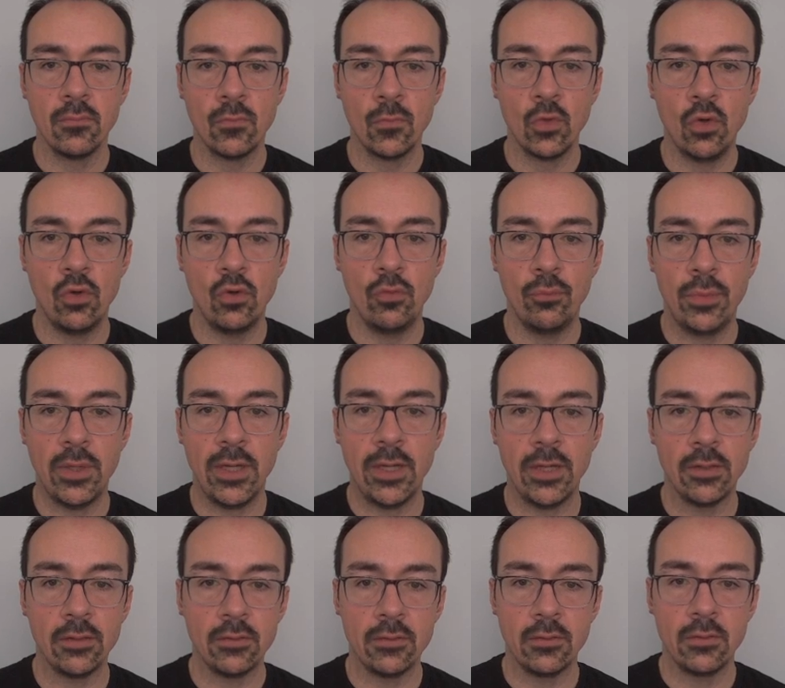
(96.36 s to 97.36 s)

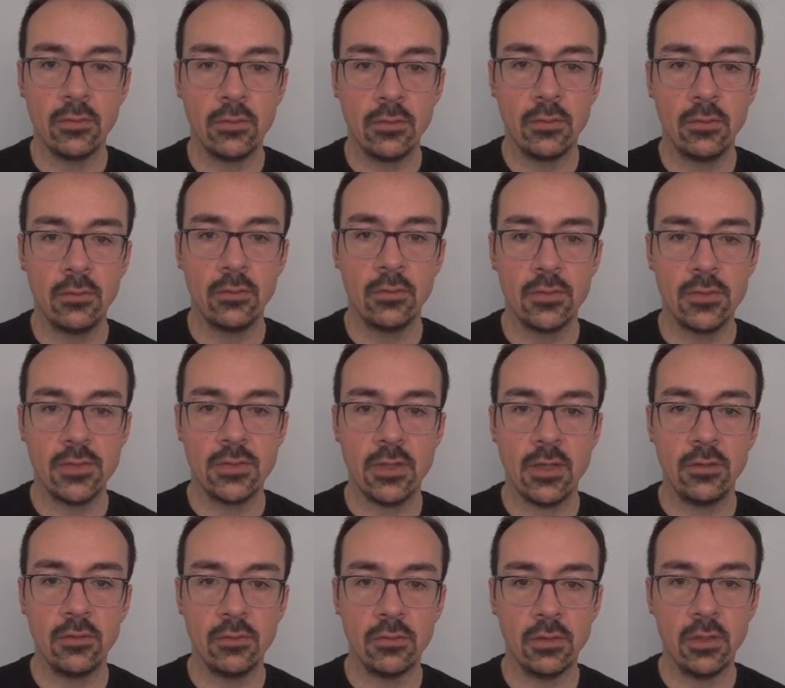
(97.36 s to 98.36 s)
Compact
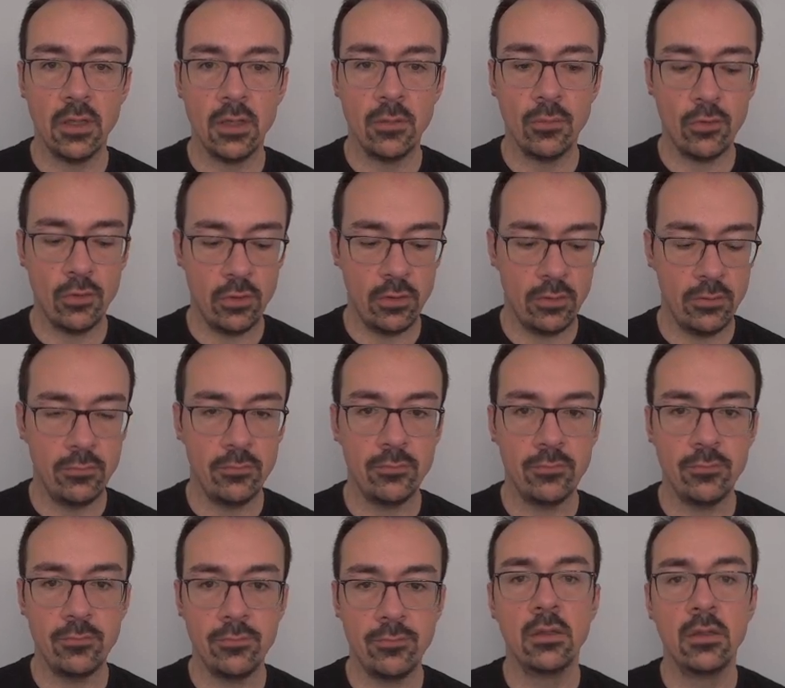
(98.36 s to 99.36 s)
standard library.
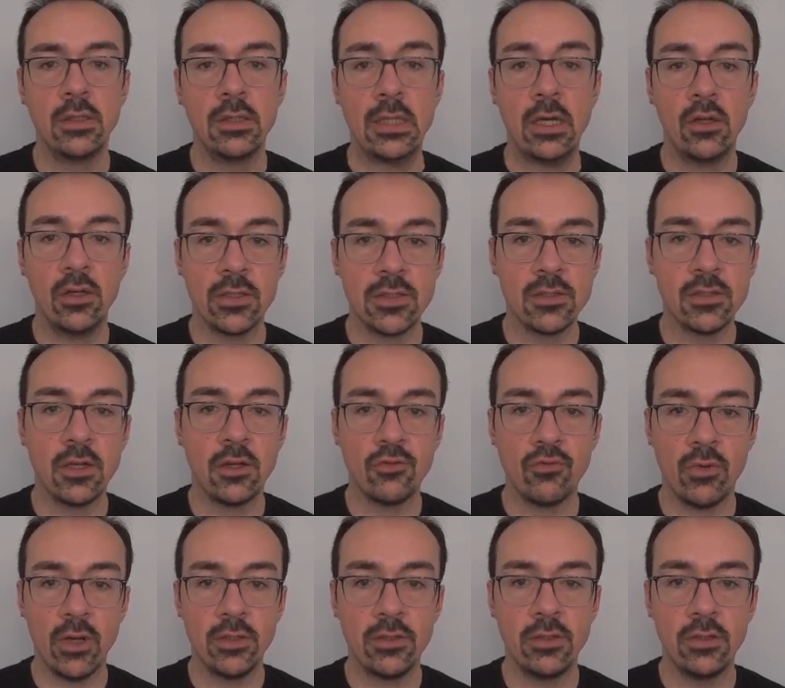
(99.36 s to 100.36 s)
Now let's start
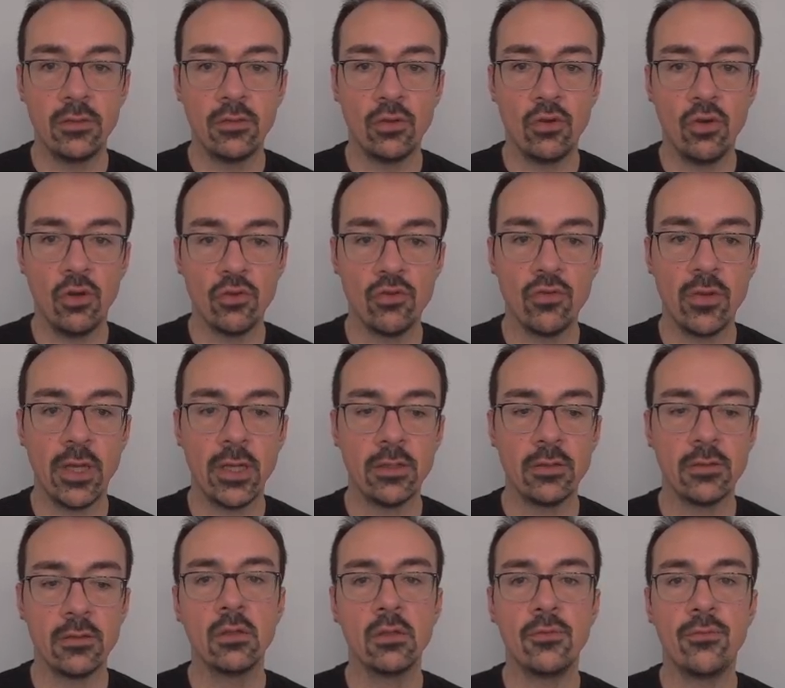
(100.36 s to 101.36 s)
writing the contract.
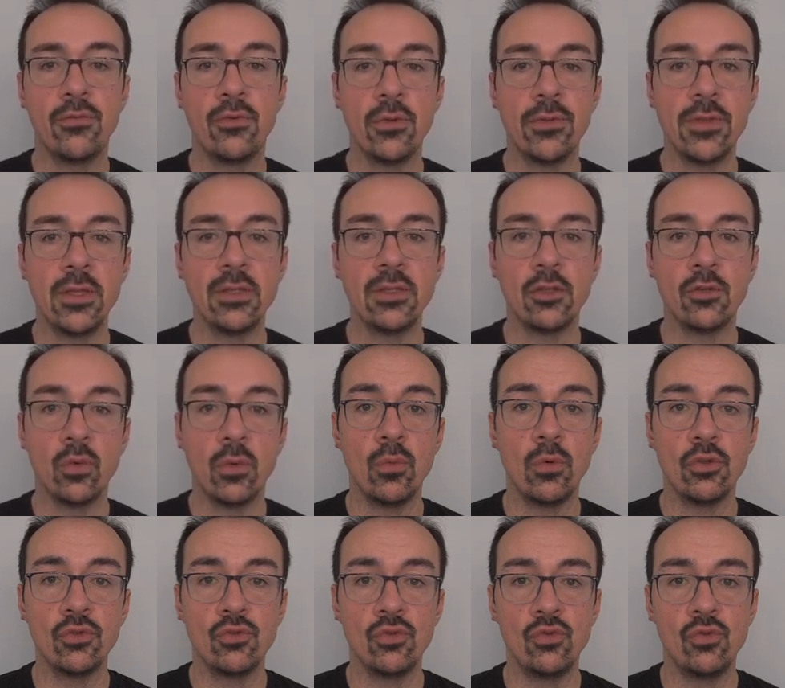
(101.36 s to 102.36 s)
The first thing that we
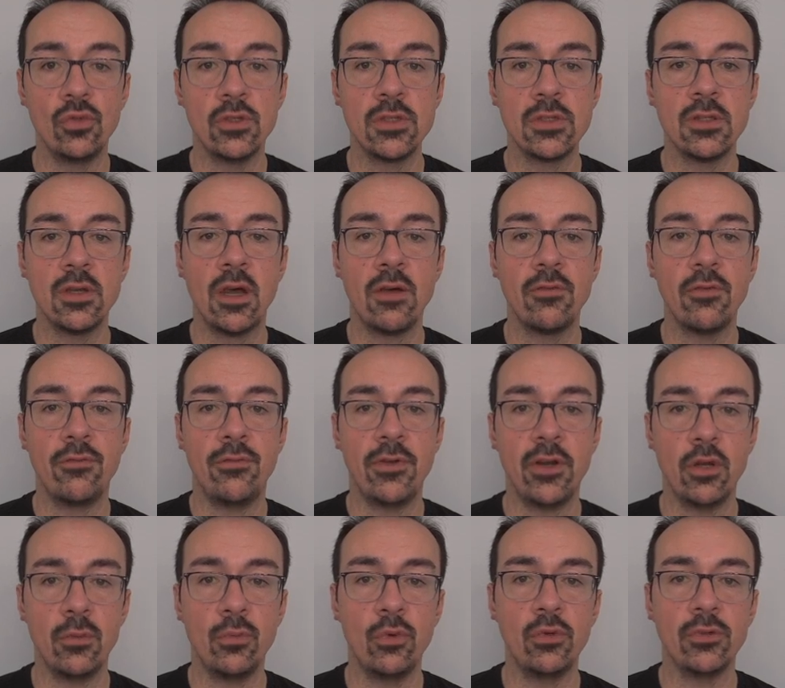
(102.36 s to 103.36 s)
want to do is to have a
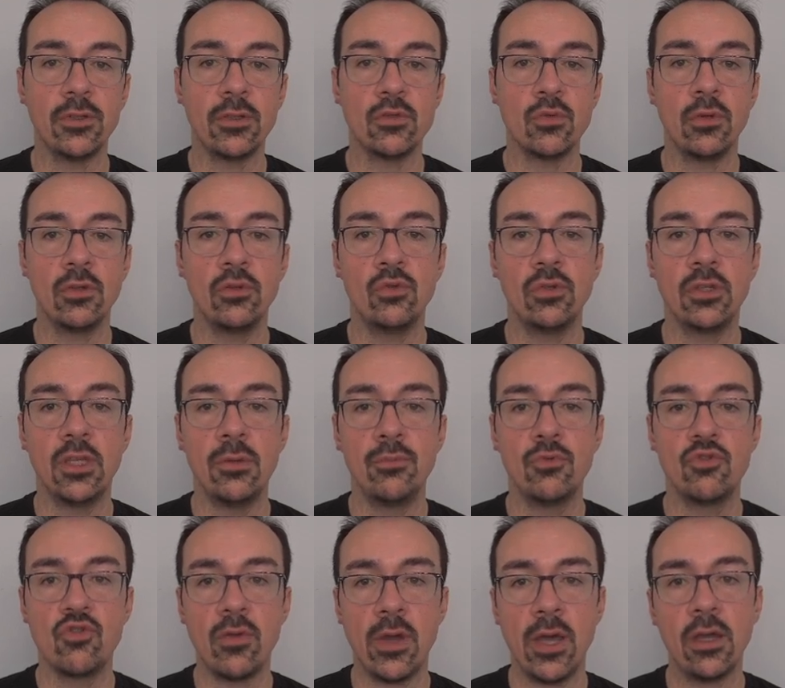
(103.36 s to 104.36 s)
variable that's going to keep
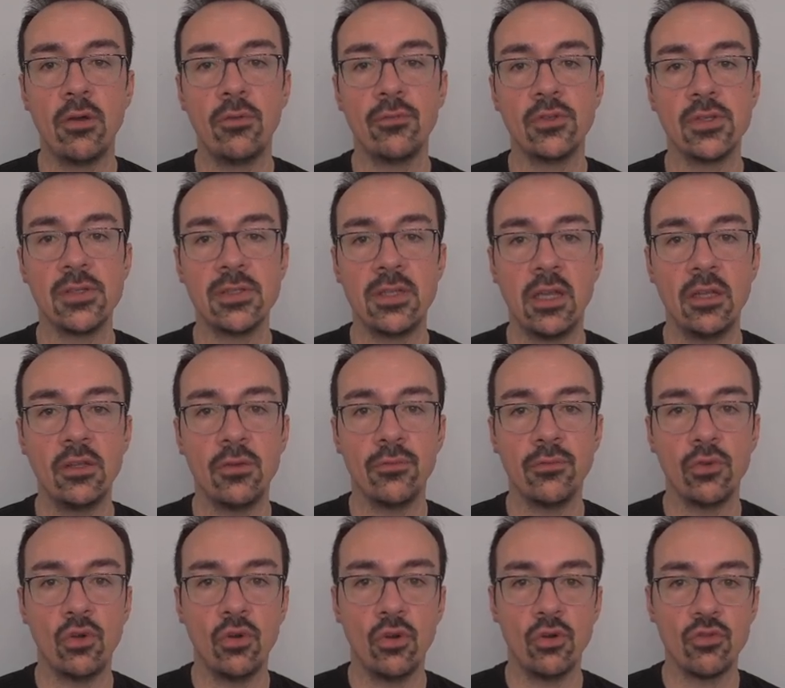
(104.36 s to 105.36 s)
track of the state of
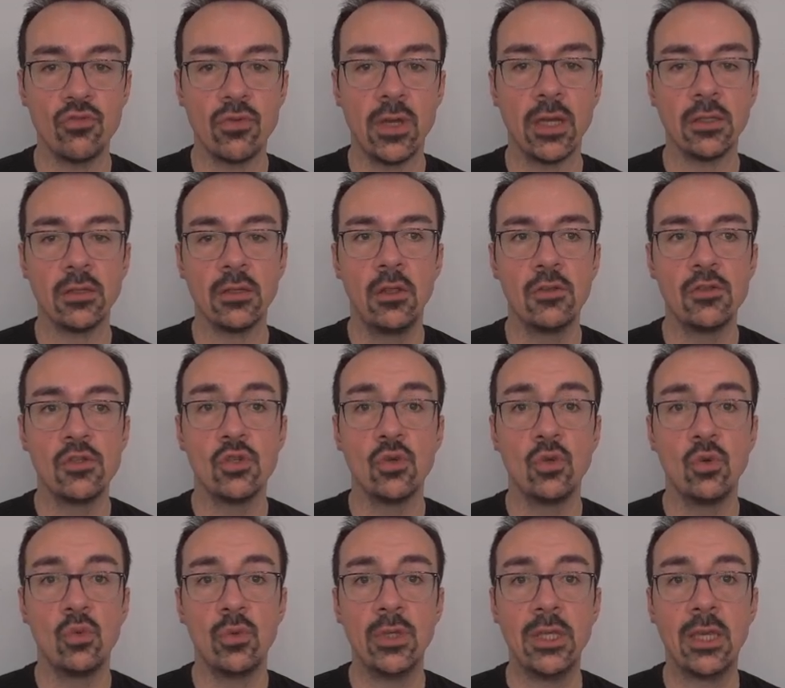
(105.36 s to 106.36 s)
the contract. So
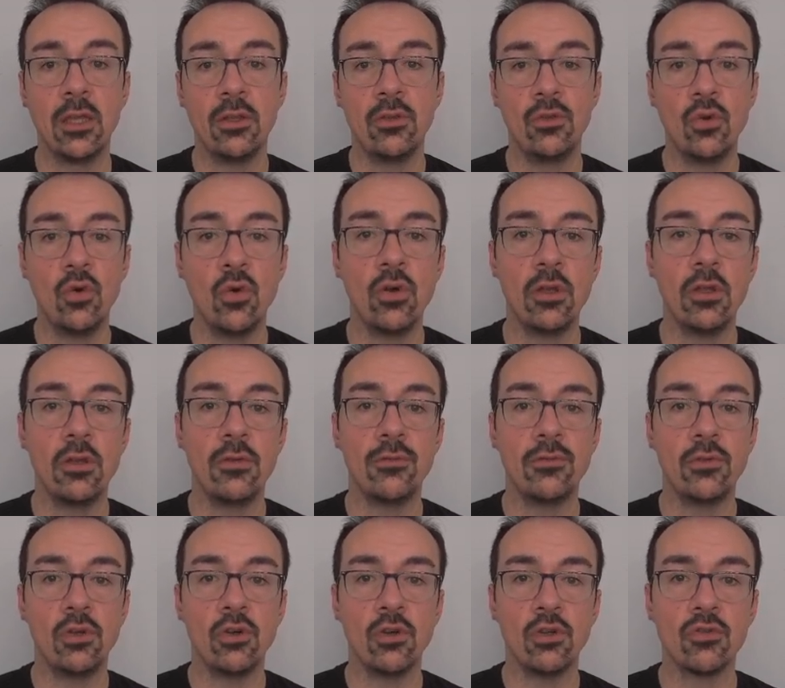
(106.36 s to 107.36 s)
we can know if
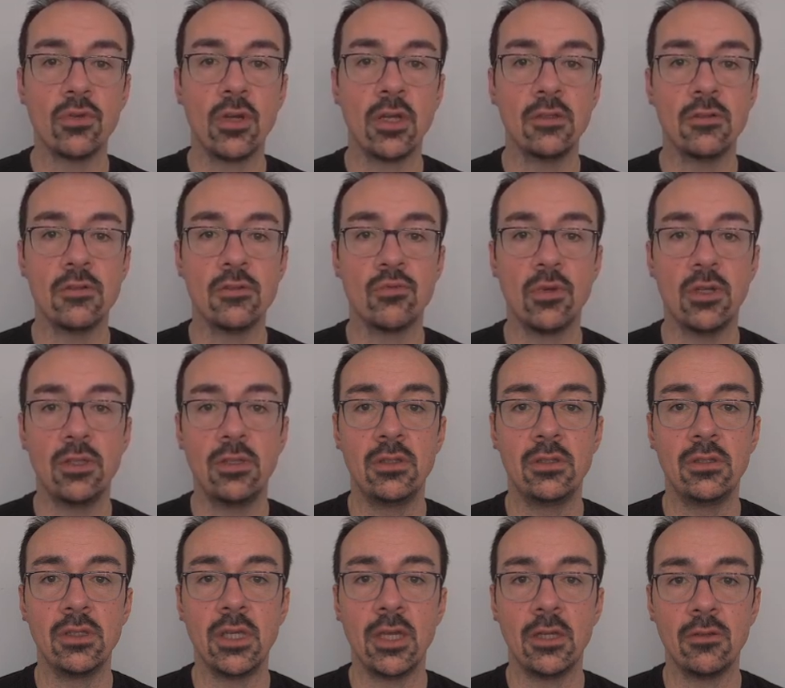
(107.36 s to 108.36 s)
the contract is ready to
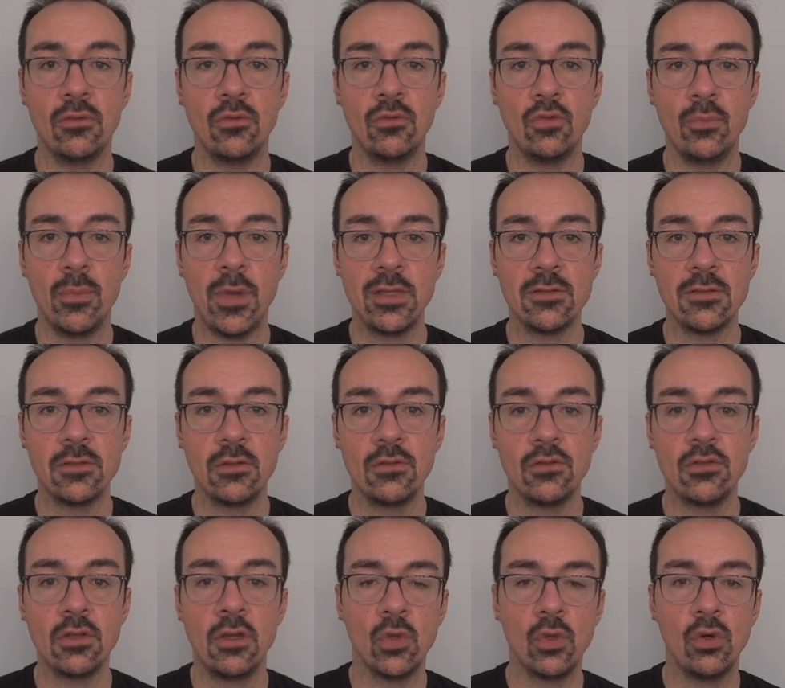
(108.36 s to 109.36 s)
get a new
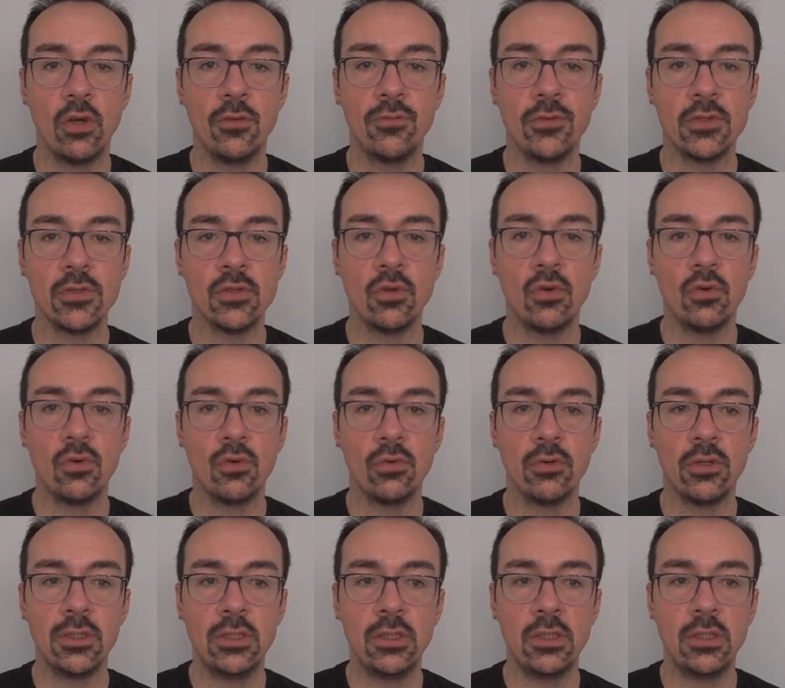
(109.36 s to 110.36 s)
message or if it's
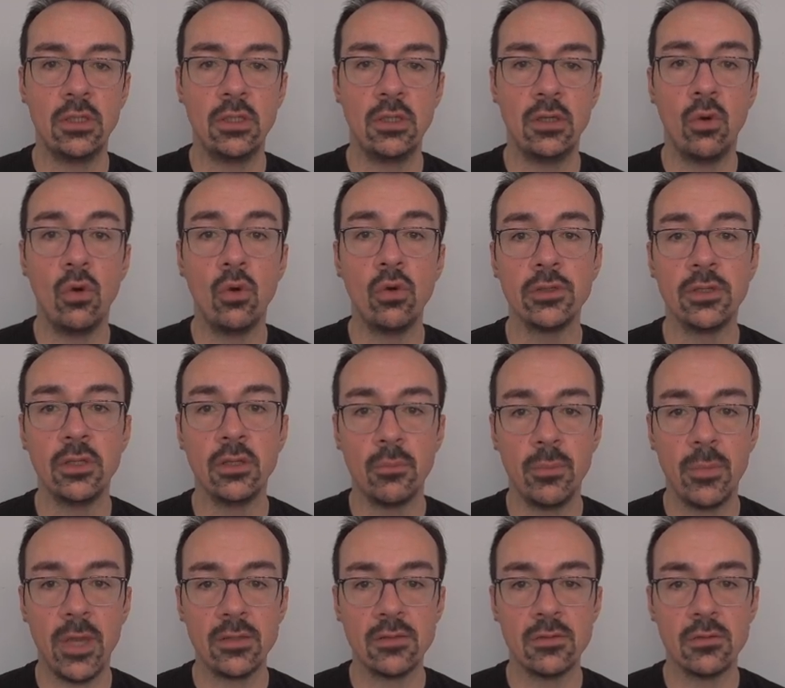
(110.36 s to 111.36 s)
already holding a
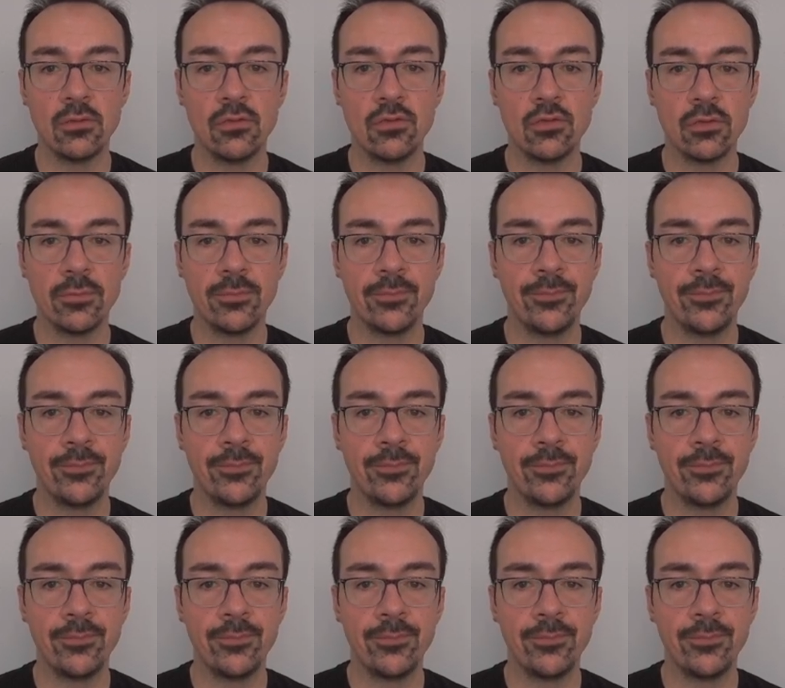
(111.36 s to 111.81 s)
message.